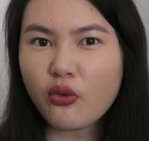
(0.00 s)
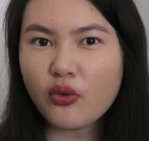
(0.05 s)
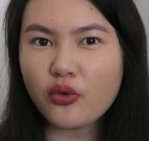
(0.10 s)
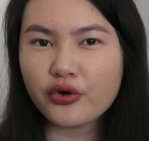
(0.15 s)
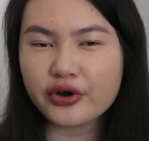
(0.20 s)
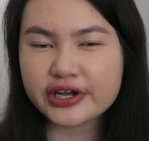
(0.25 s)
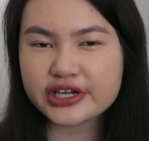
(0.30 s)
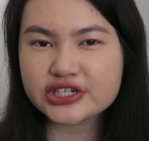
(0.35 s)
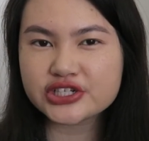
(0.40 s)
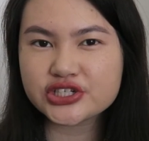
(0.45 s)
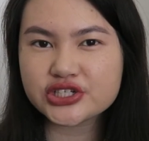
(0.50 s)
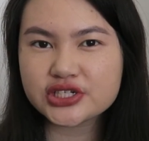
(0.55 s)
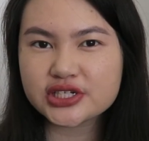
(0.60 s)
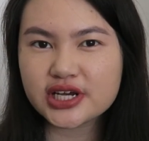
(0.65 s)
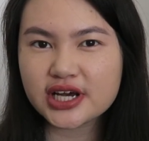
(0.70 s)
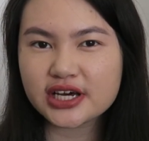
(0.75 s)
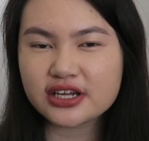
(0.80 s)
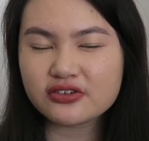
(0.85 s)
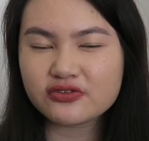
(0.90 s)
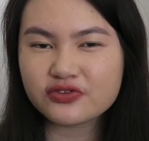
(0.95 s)
orangey
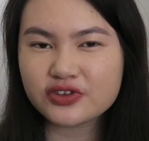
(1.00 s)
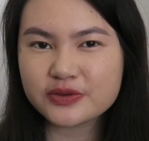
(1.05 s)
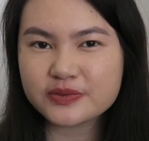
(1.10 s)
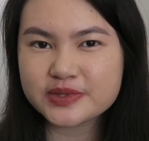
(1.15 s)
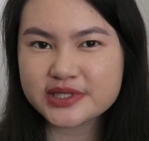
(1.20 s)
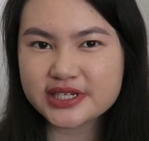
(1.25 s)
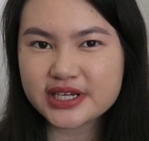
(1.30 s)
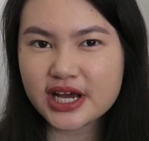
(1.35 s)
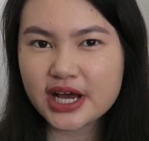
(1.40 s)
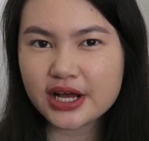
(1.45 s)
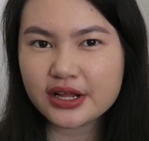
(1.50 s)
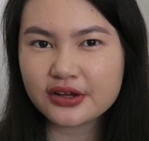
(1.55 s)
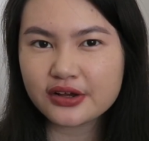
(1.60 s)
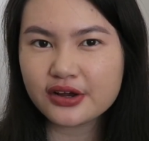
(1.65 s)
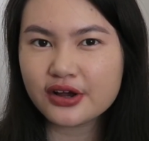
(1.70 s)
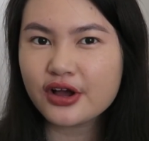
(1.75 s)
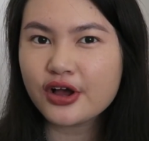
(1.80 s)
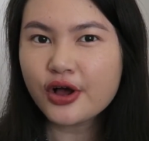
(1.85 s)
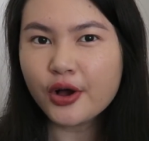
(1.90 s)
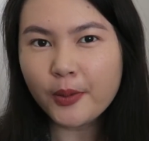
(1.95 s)
kind of lipstick
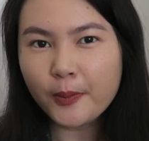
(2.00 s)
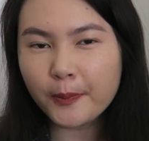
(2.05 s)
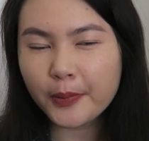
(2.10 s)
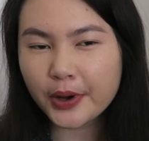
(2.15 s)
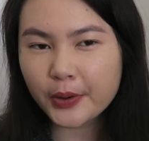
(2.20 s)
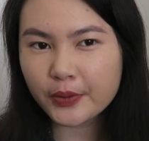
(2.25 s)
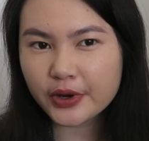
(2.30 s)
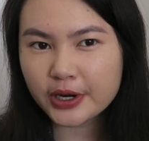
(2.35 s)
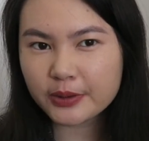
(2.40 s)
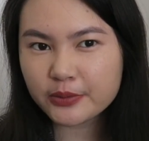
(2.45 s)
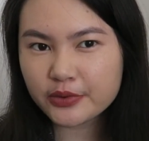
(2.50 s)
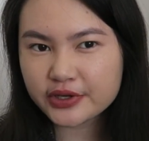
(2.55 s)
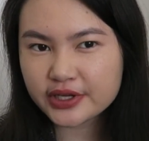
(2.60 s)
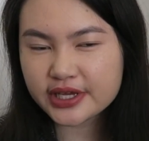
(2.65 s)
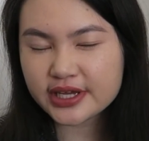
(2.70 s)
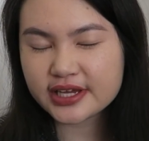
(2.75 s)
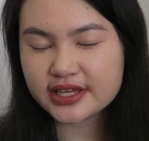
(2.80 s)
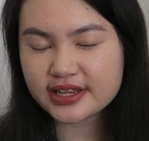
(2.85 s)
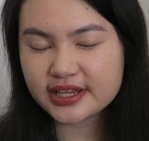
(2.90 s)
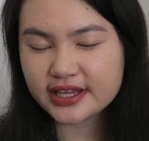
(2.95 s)
color. But when I'm looking